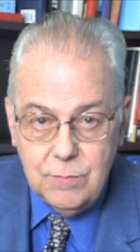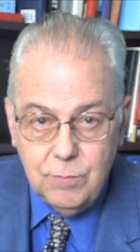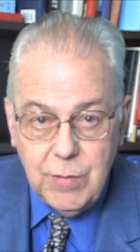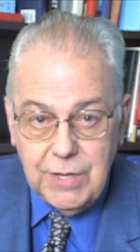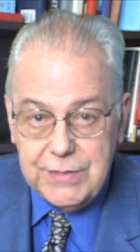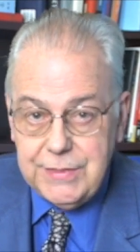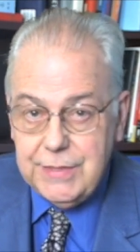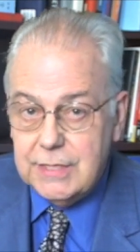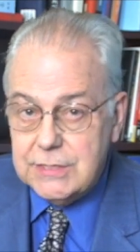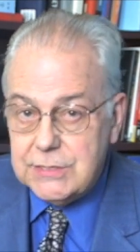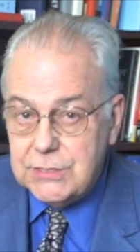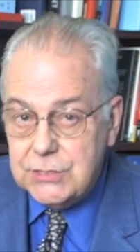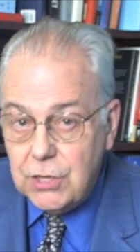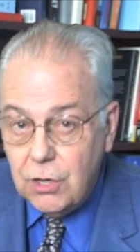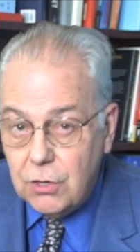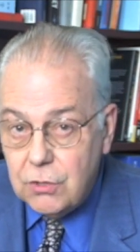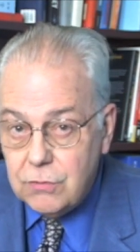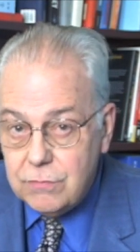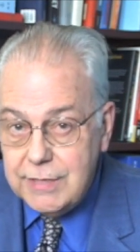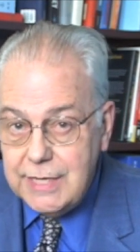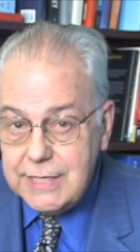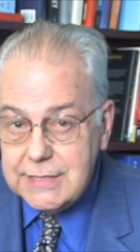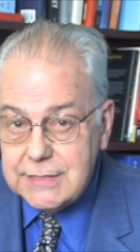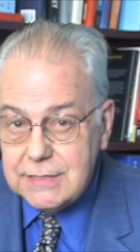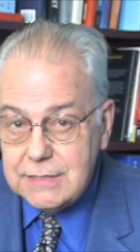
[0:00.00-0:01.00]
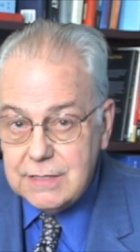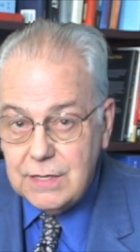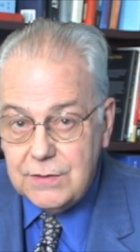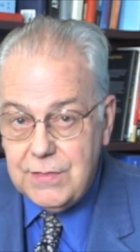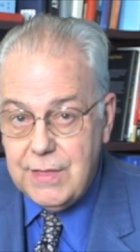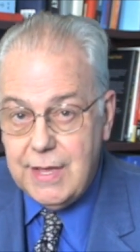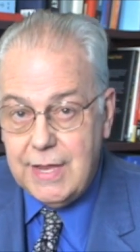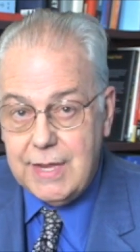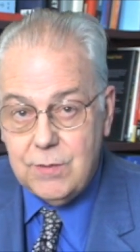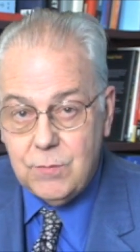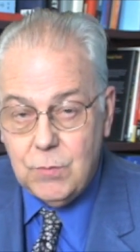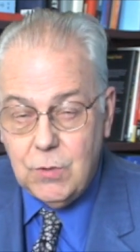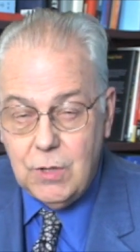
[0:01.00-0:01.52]
But there's no reason to
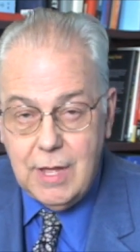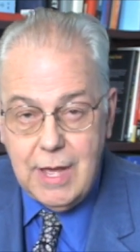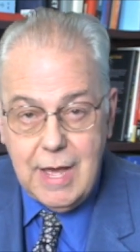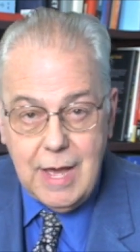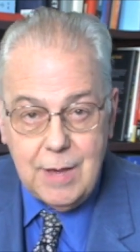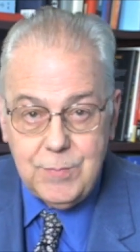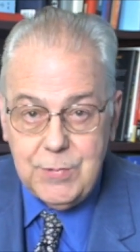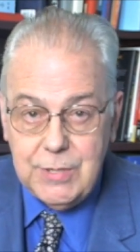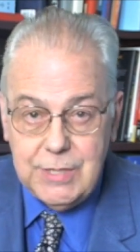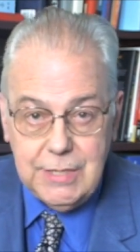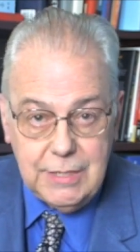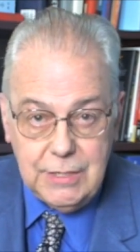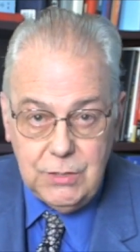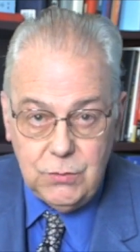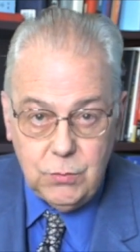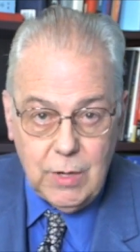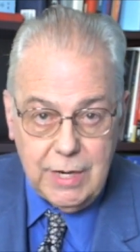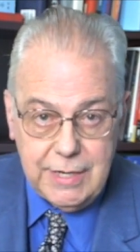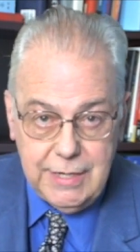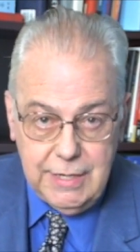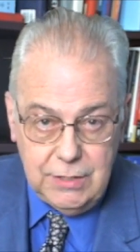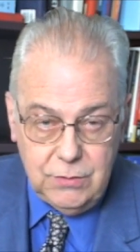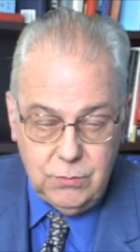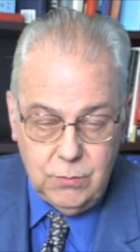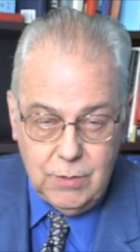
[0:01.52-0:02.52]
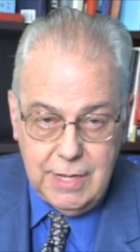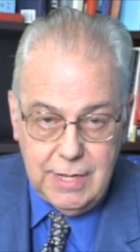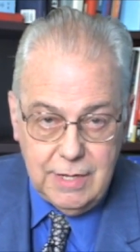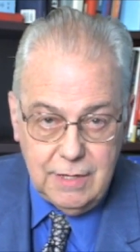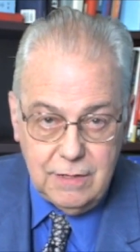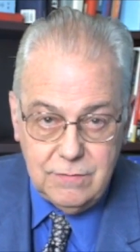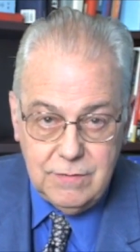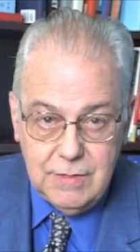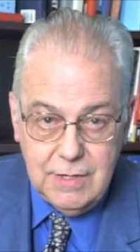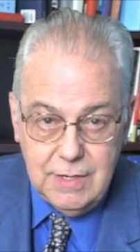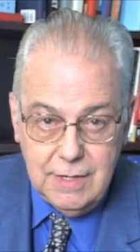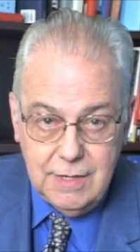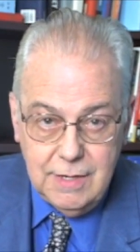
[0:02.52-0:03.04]
think it will happen in
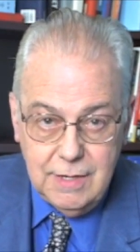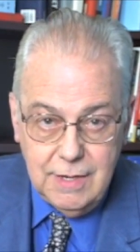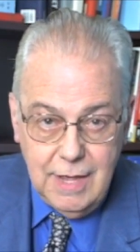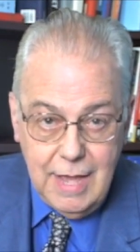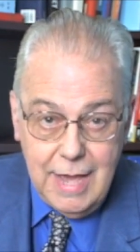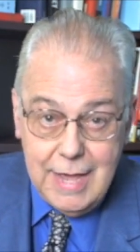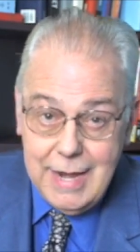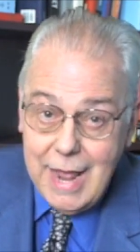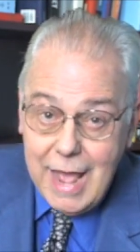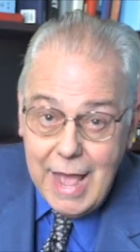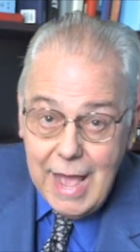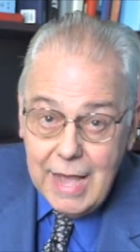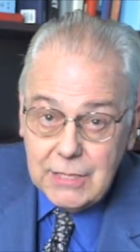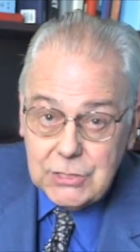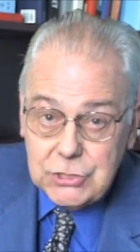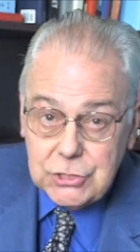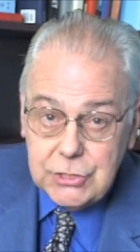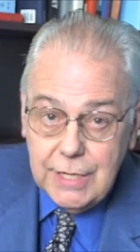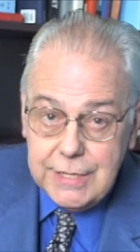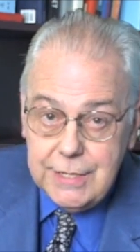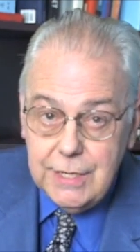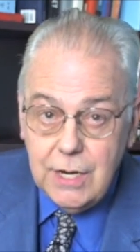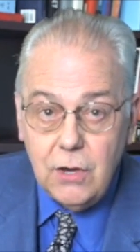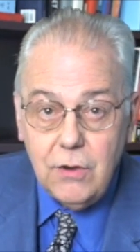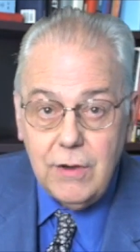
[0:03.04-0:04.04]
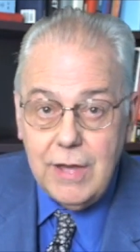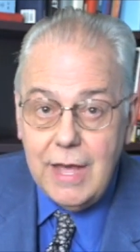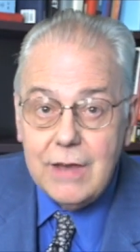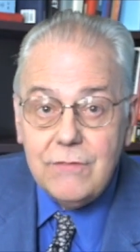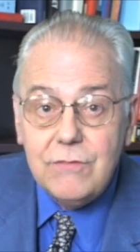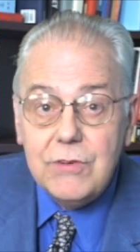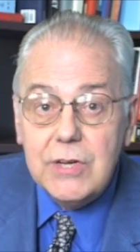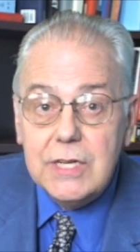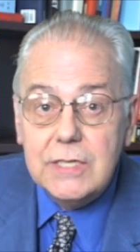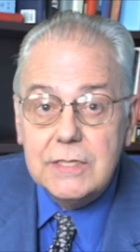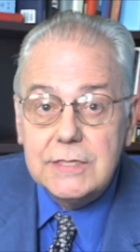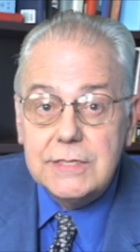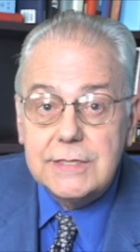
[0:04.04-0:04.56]
2012, and actually no
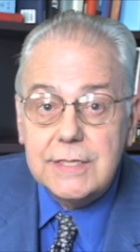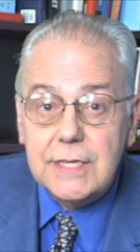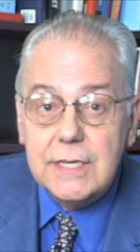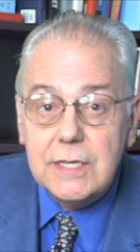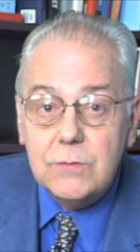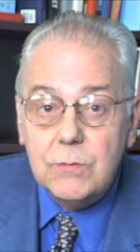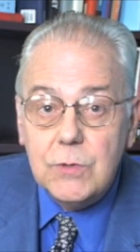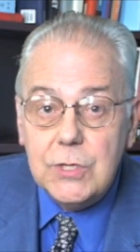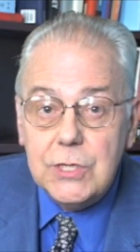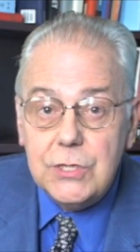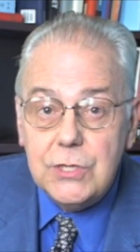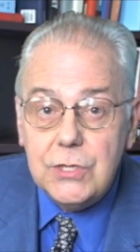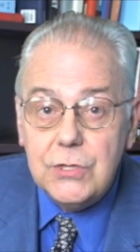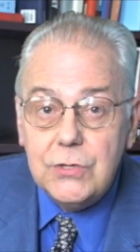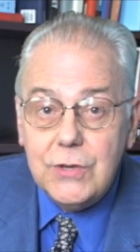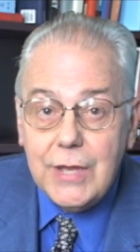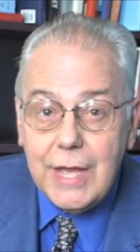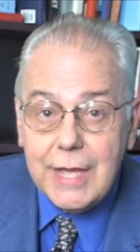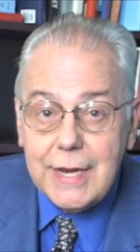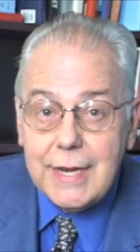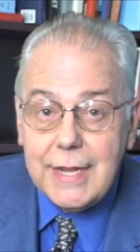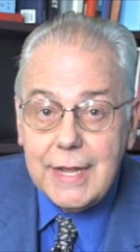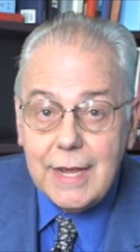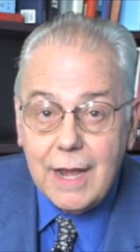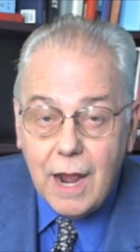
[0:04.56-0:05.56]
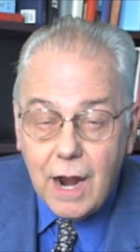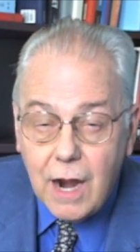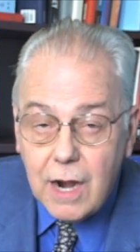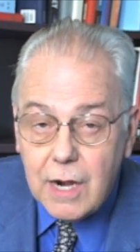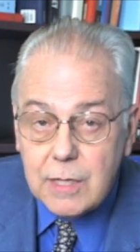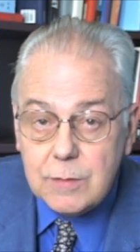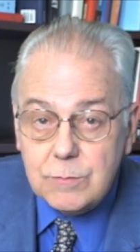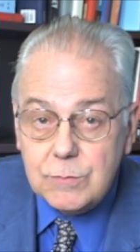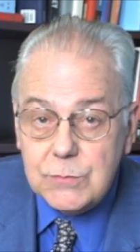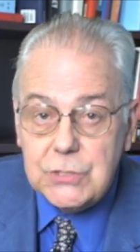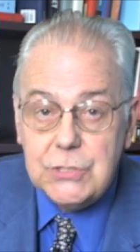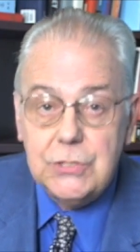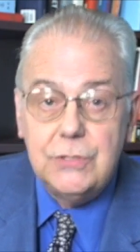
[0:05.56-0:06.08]
evidence that it would do any
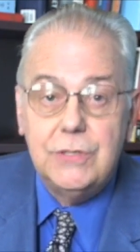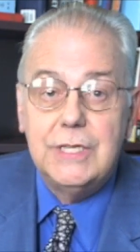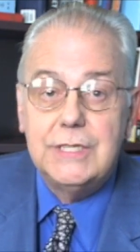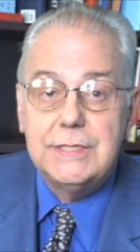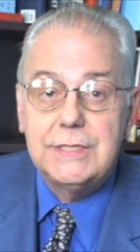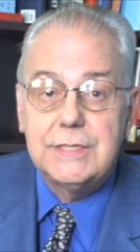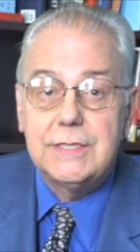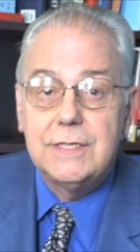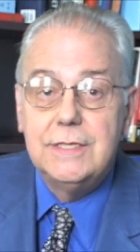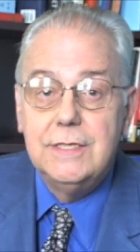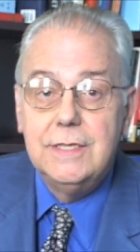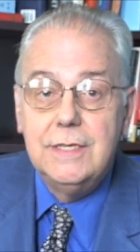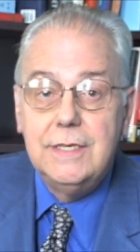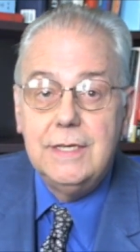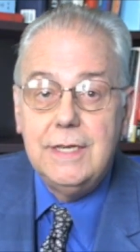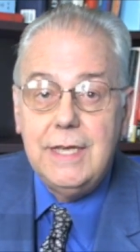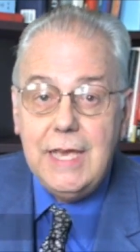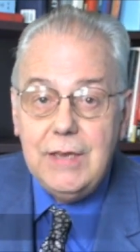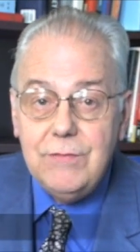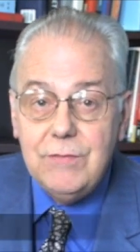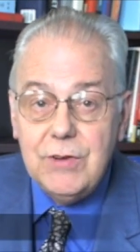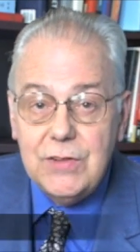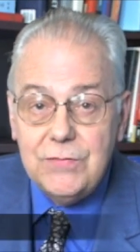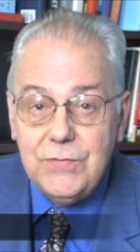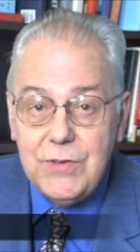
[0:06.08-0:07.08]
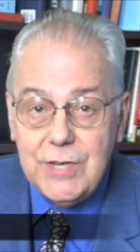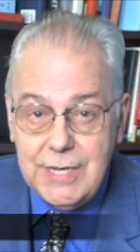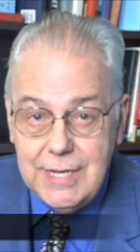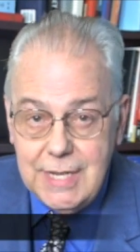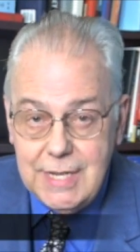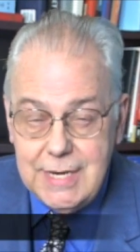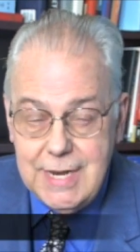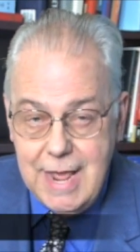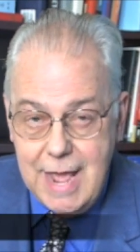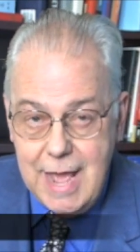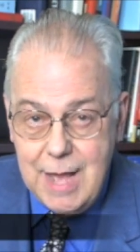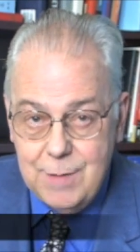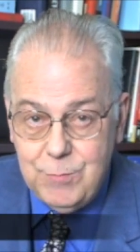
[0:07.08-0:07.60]
harm to us, even if it
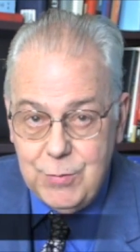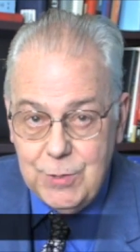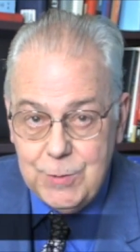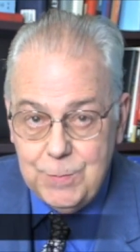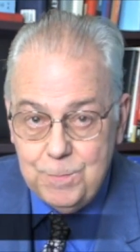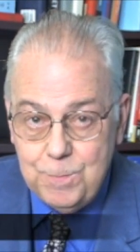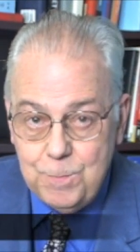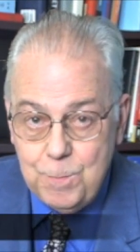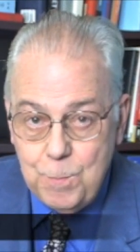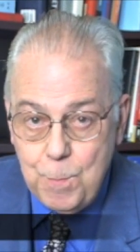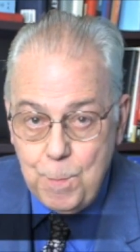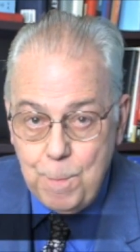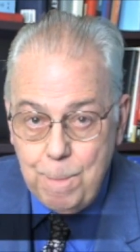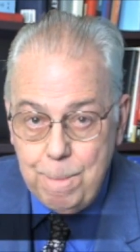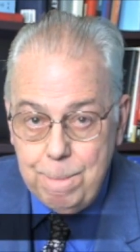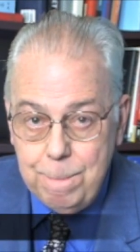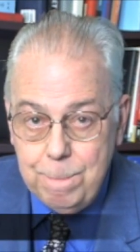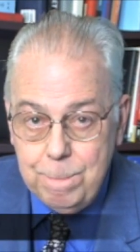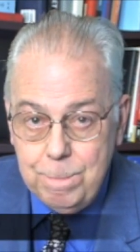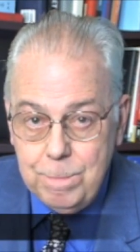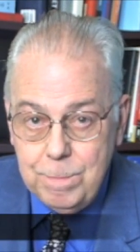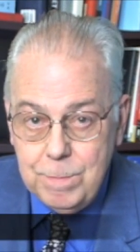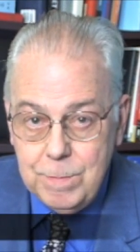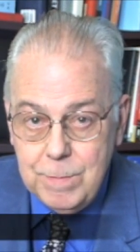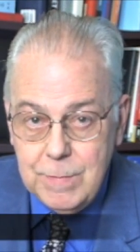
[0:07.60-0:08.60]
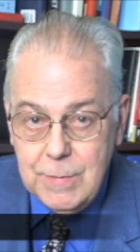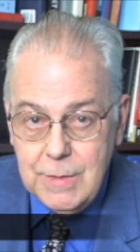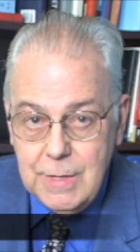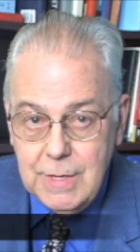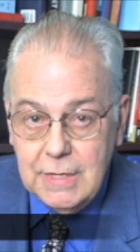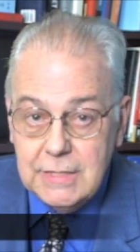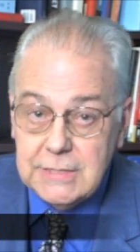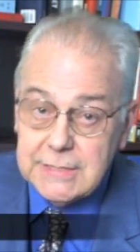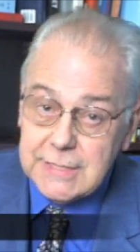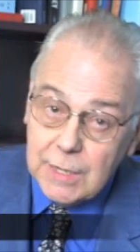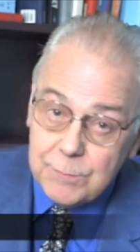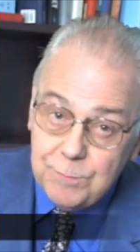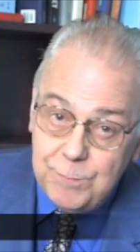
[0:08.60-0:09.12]
did happen.
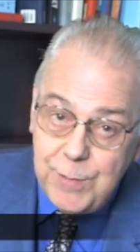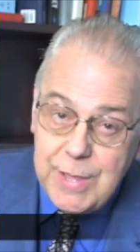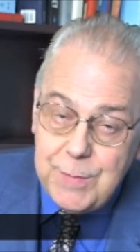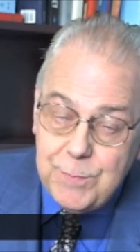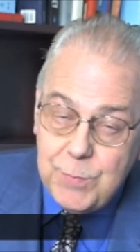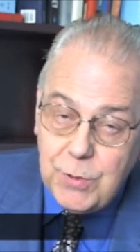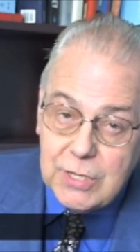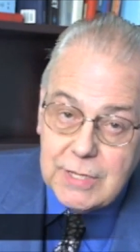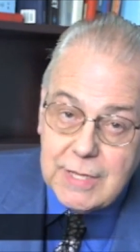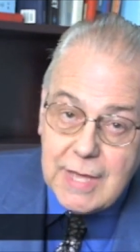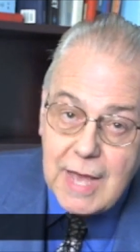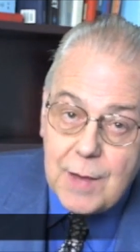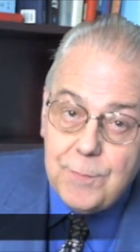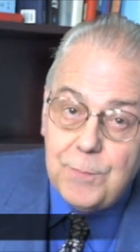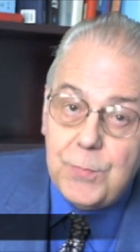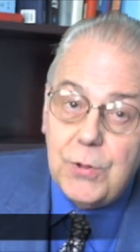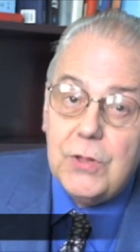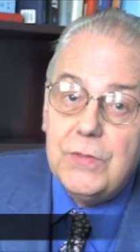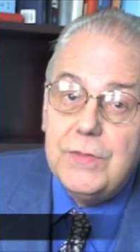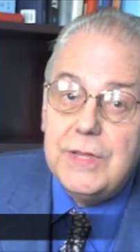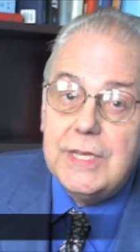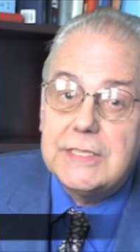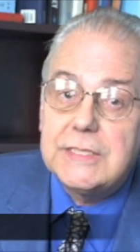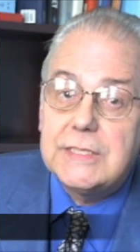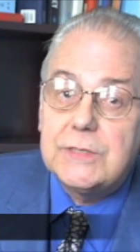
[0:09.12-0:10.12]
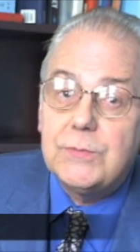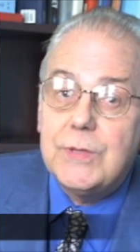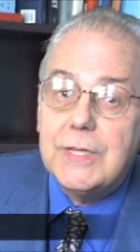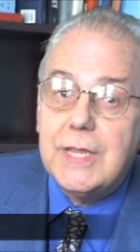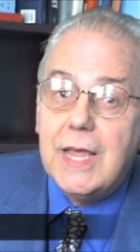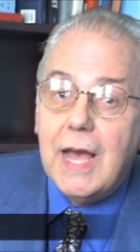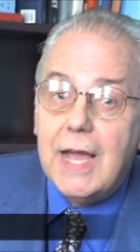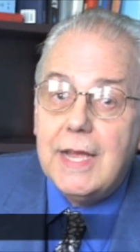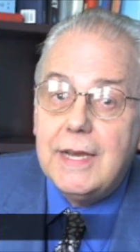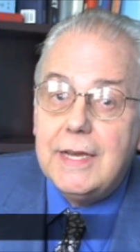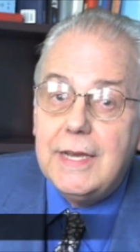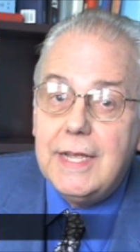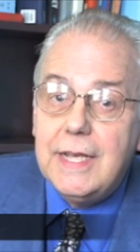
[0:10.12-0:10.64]
Some people couple this with
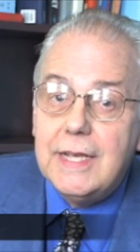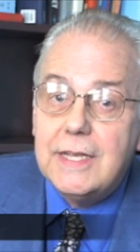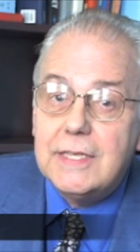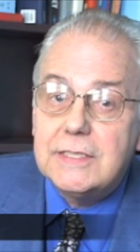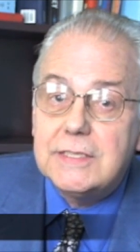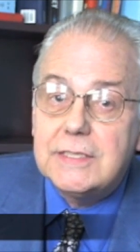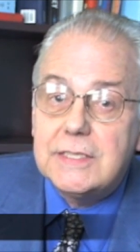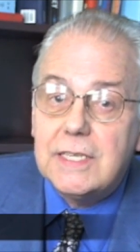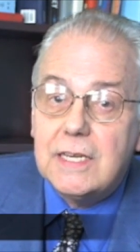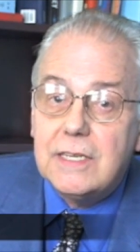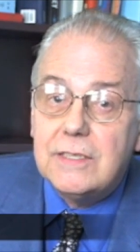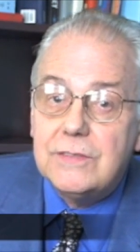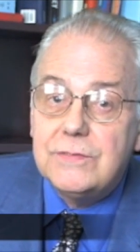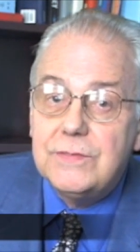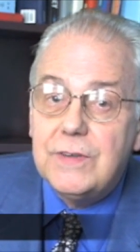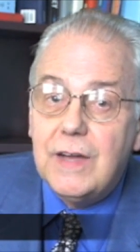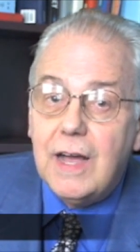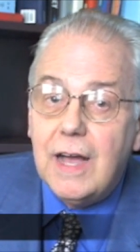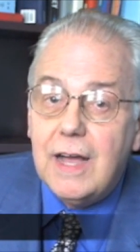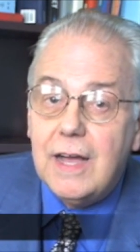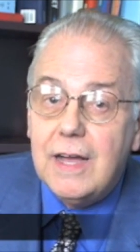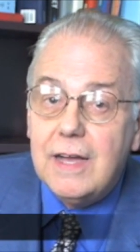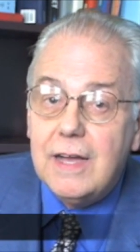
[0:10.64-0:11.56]
ideas of